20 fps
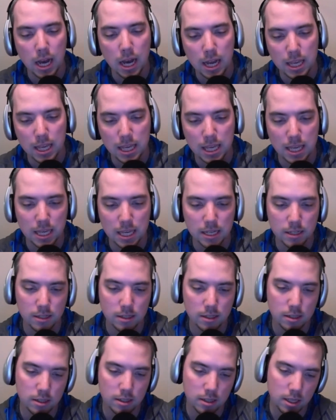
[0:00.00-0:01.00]

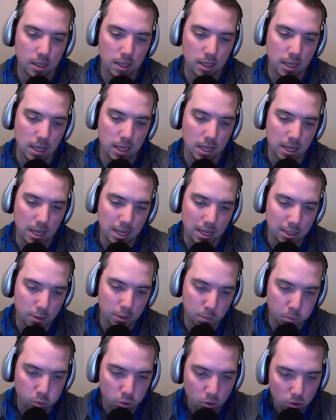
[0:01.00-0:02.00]
His
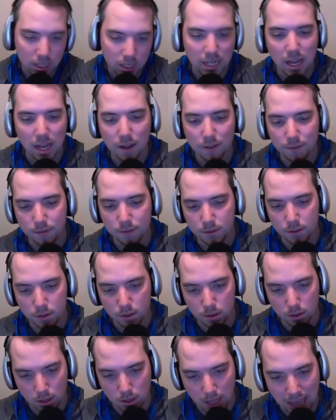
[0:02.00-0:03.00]

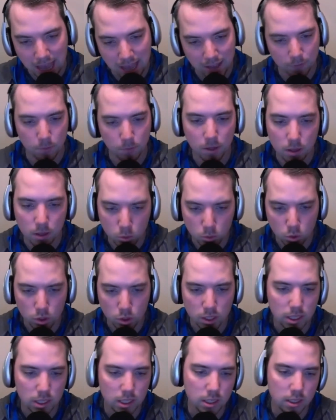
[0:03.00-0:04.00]
playoffs have me a little
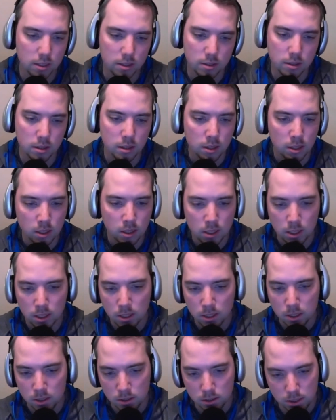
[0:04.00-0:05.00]
worried because
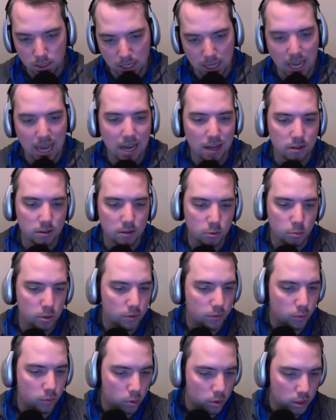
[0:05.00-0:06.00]
Seattle in
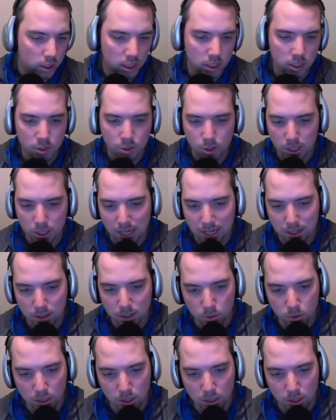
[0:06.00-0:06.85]
week 14, Chicago